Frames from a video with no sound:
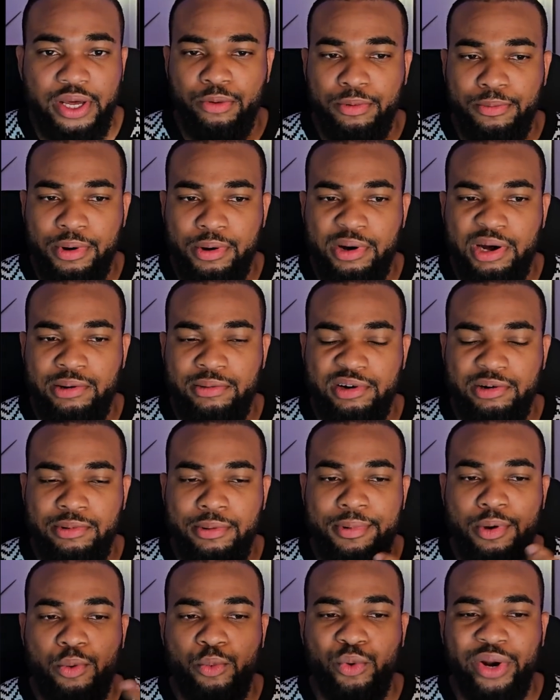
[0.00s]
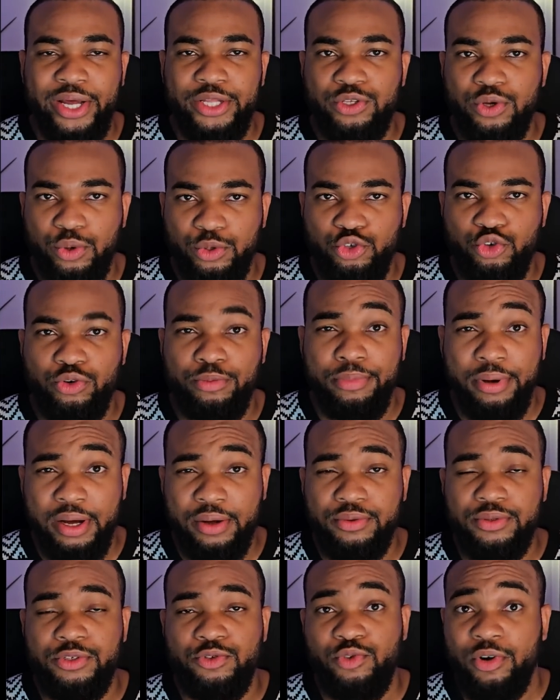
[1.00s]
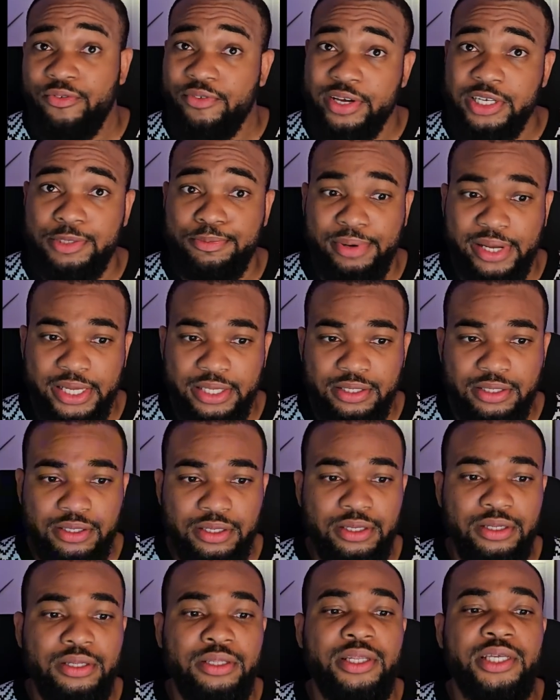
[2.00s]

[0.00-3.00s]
Remember what I told you about reference planes?